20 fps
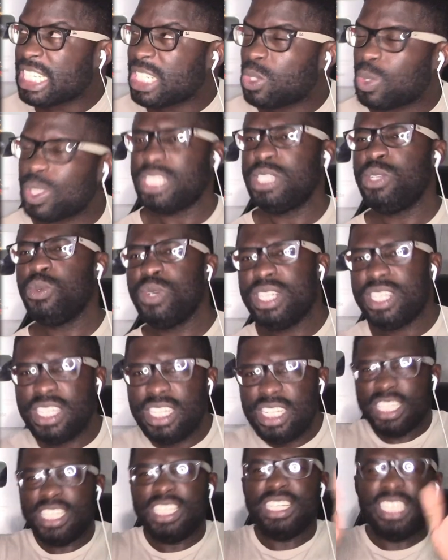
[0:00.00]
What's the
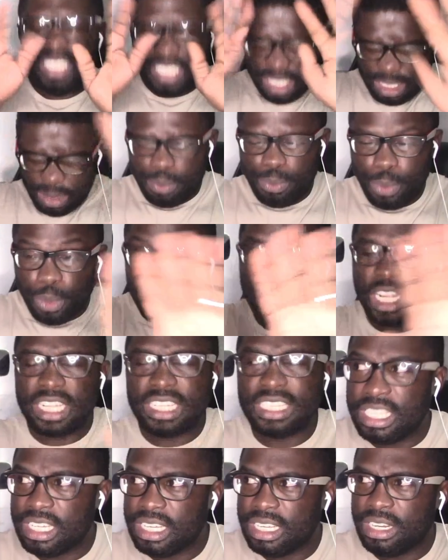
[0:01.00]
word?
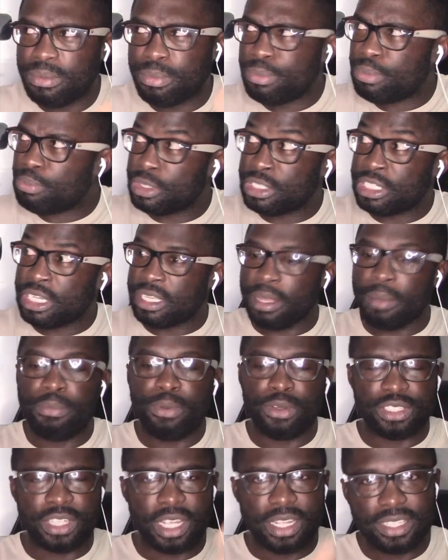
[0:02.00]
Projector.
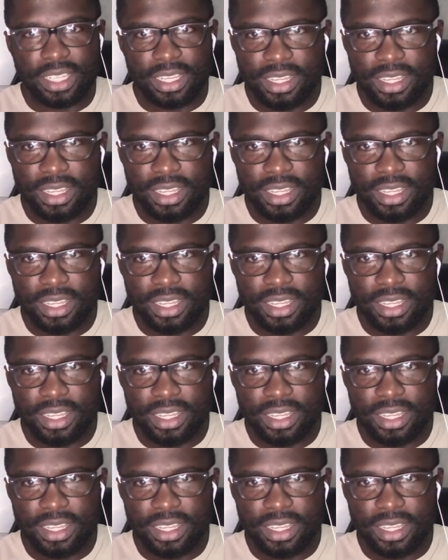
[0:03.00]
Projector.